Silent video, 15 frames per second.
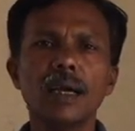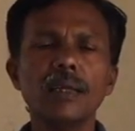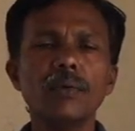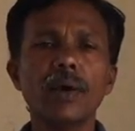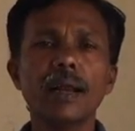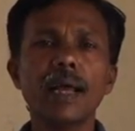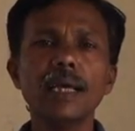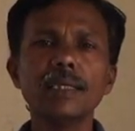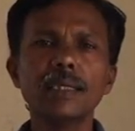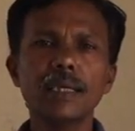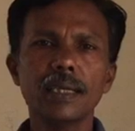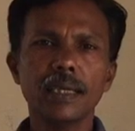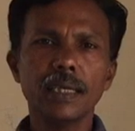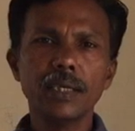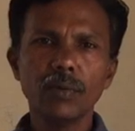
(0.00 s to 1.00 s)
And you are
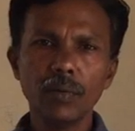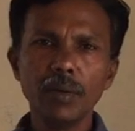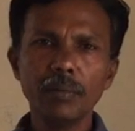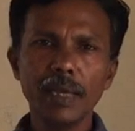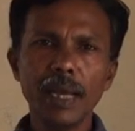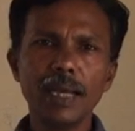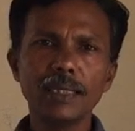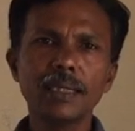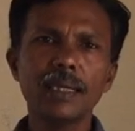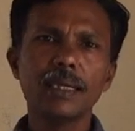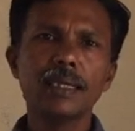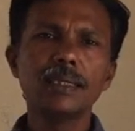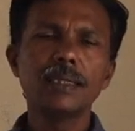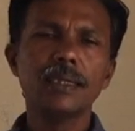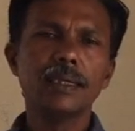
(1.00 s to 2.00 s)
asking, you will be
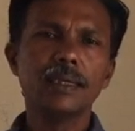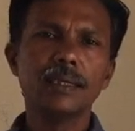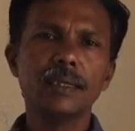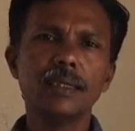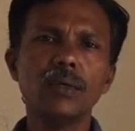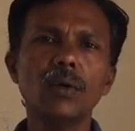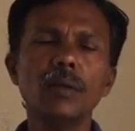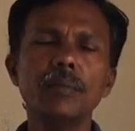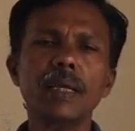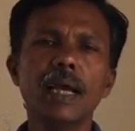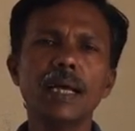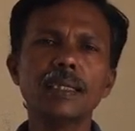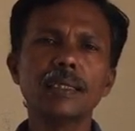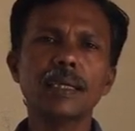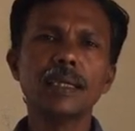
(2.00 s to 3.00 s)
asking, isn't it? You will be
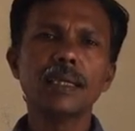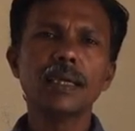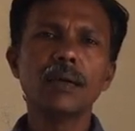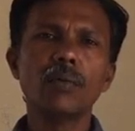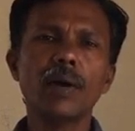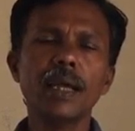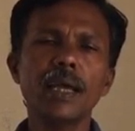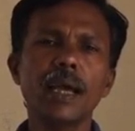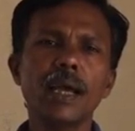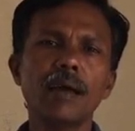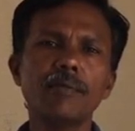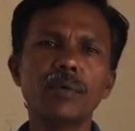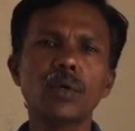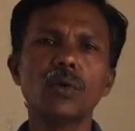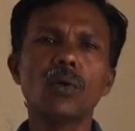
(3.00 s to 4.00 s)
asking why I
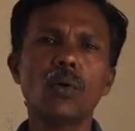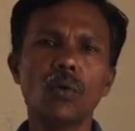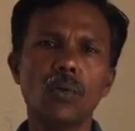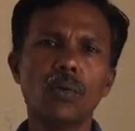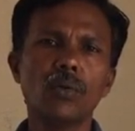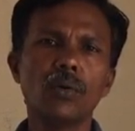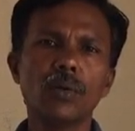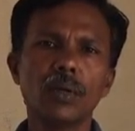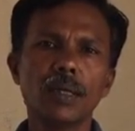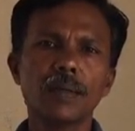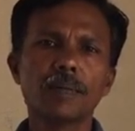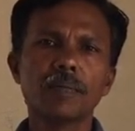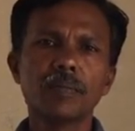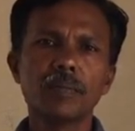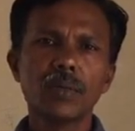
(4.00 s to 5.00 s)
have to go.
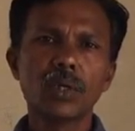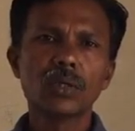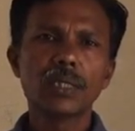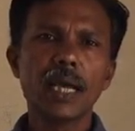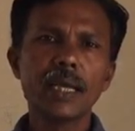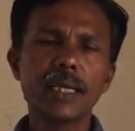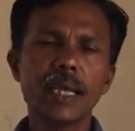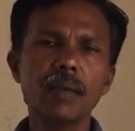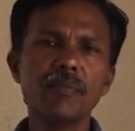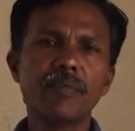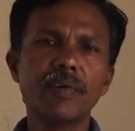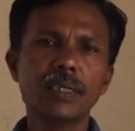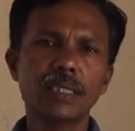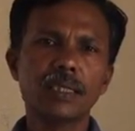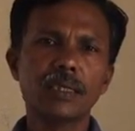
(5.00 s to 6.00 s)
Because I came
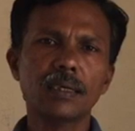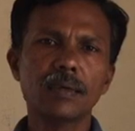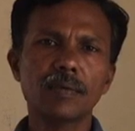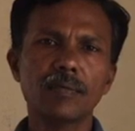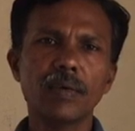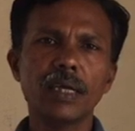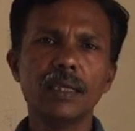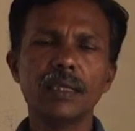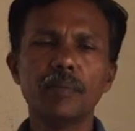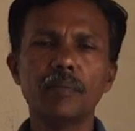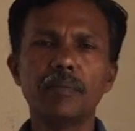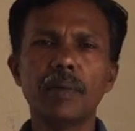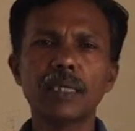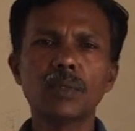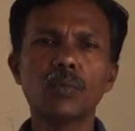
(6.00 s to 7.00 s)
first. When the
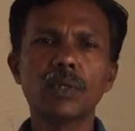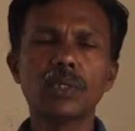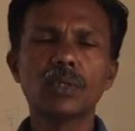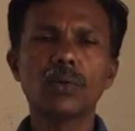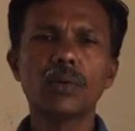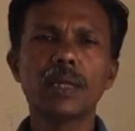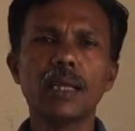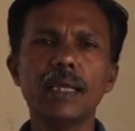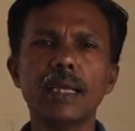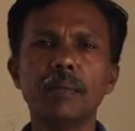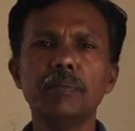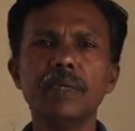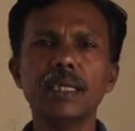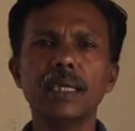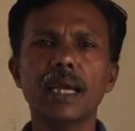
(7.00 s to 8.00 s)
bus was totally
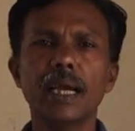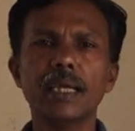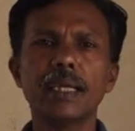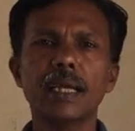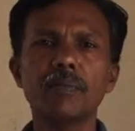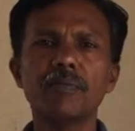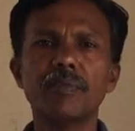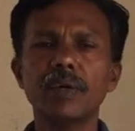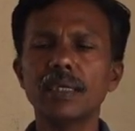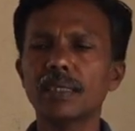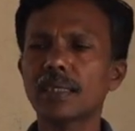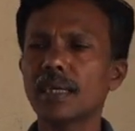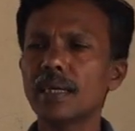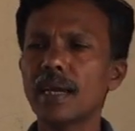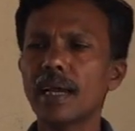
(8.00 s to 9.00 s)
empty, I came
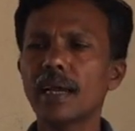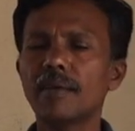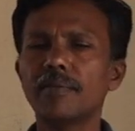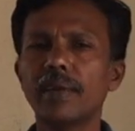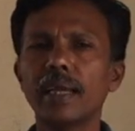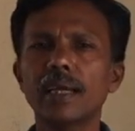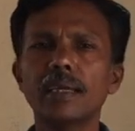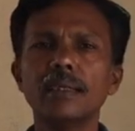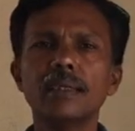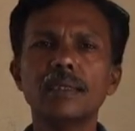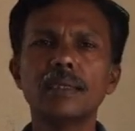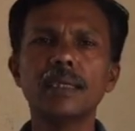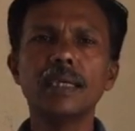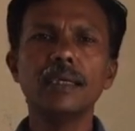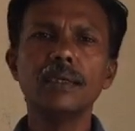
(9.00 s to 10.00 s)
first and I have taken
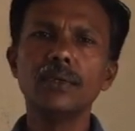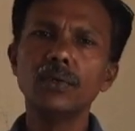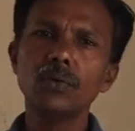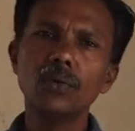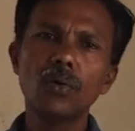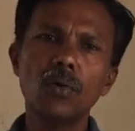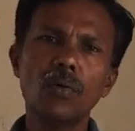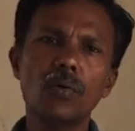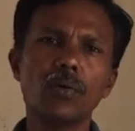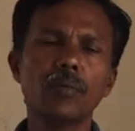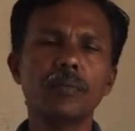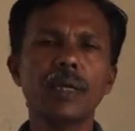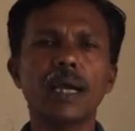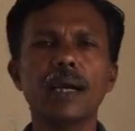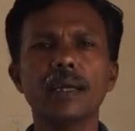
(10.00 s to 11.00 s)
this seat. You go
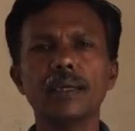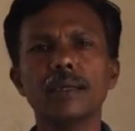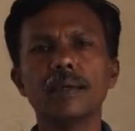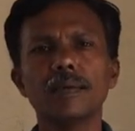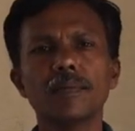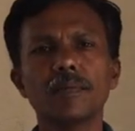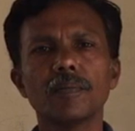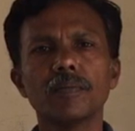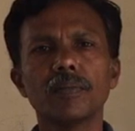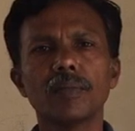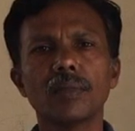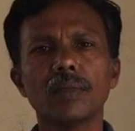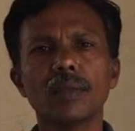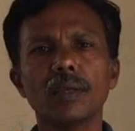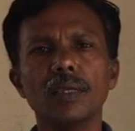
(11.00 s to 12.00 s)
behind.
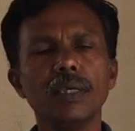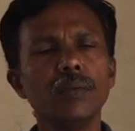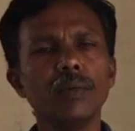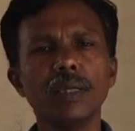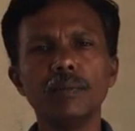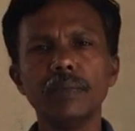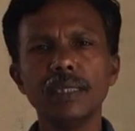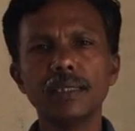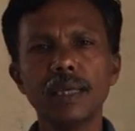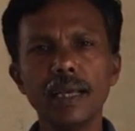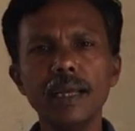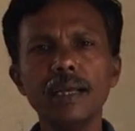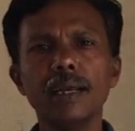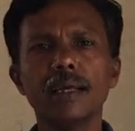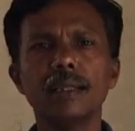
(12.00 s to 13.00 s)
You will be
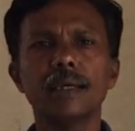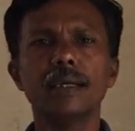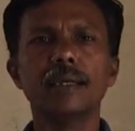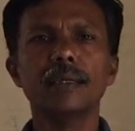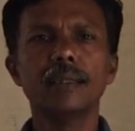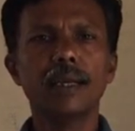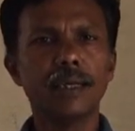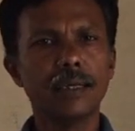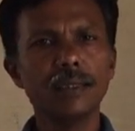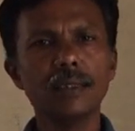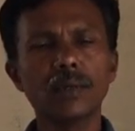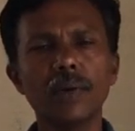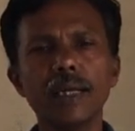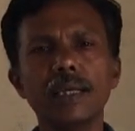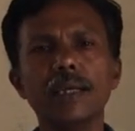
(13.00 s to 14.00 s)
saying like that. That is
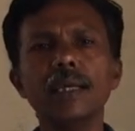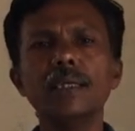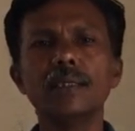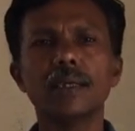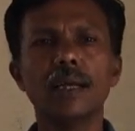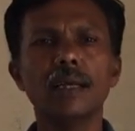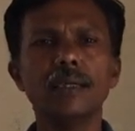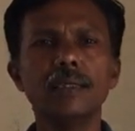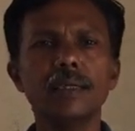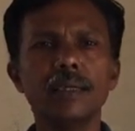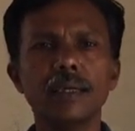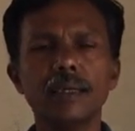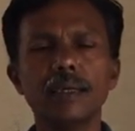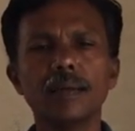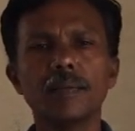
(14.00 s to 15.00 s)
quite natural, isn't
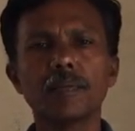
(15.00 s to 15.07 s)
it?